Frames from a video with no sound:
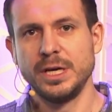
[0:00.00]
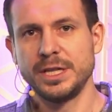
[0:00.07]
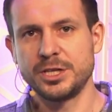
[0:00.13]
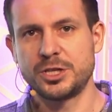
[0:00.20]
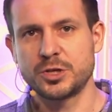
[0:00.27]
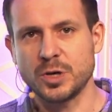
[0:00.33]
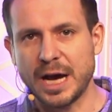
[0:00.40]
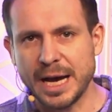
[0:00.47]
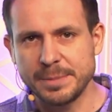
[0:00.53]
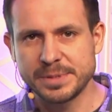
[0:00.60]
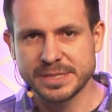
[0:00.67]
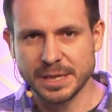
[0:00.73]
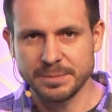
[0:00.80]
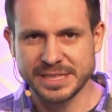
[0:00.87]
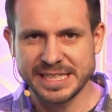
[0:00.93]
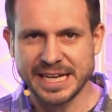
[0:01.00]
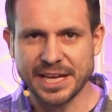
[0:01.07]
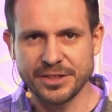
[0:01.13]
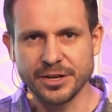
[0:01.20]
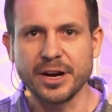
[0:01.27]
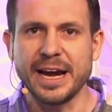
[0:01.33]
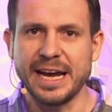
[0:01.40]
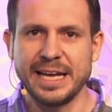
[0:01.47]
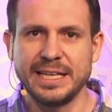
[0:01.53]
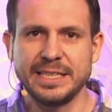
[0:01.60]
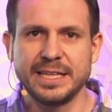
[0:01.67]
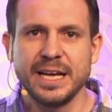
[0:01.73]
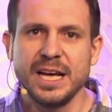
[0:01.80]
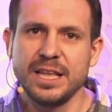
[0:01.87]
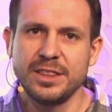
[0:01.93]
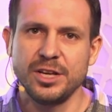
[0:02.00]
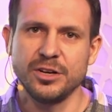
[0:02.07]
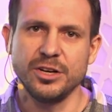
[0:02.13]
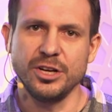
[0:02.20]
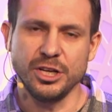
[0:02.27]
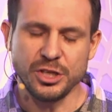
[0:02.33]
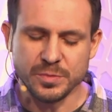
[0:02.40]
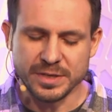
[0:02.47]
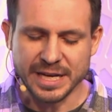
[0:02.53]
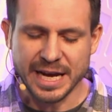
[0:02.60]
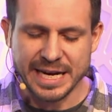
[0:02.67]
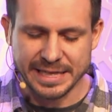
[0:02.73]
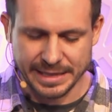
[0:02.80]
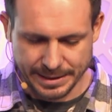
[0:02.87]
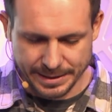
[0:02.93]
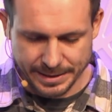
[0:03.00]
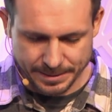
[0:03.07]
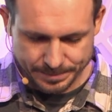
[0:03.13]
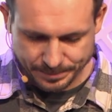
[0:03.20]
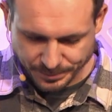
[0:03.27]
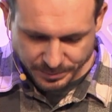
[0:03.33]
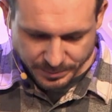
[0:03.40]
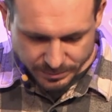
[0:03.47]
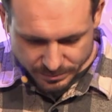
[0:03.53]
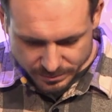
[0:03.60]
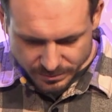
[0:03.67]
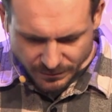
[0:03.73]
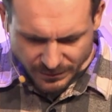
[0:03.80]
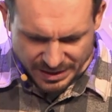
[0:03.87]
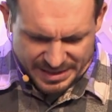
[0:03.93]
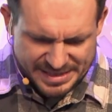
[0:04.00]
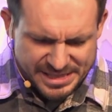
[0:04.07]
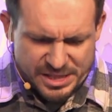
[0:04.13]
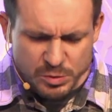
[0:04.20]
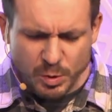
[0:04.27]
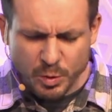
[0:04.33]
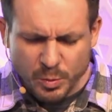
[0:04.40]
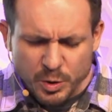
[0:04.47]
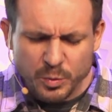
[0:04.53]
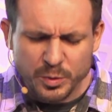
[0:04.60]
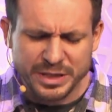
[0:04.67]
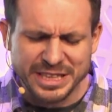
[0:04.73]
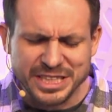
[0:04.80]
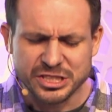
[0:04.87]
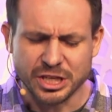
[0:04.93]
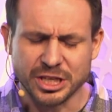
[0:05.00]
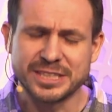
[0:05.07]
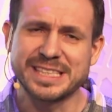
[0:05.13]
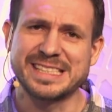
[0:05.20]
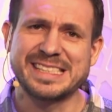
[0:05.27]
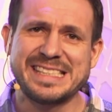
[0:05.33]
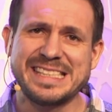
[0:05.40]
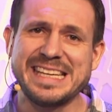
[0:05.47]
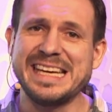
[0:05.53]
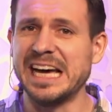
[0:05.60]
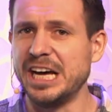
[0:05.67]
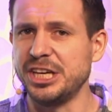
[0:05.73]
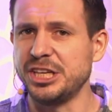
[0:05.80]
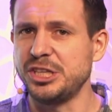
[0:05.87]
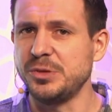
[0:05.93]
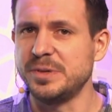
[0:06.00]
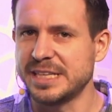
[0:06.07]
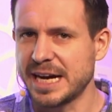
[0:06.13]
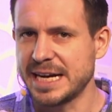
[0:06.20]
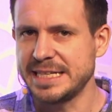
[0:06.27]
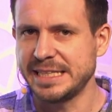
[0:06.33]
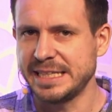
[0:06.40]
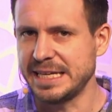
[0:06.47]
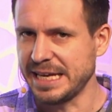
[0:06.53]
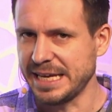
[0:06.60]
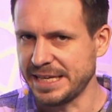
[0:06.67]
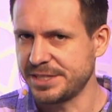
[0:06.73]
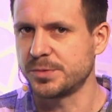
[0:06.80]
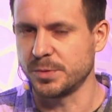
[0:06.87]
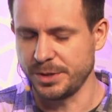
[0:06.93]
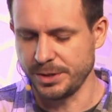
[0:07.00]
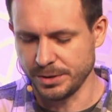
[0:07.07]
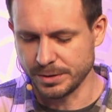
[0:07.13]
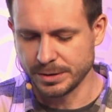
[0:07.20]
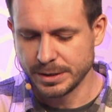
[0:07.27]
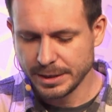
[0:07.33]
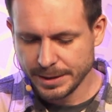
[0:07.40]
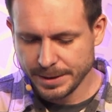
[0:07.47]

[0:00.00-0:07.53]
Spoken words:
The tribes come together and they're united. This is when we really start to see a united Israel.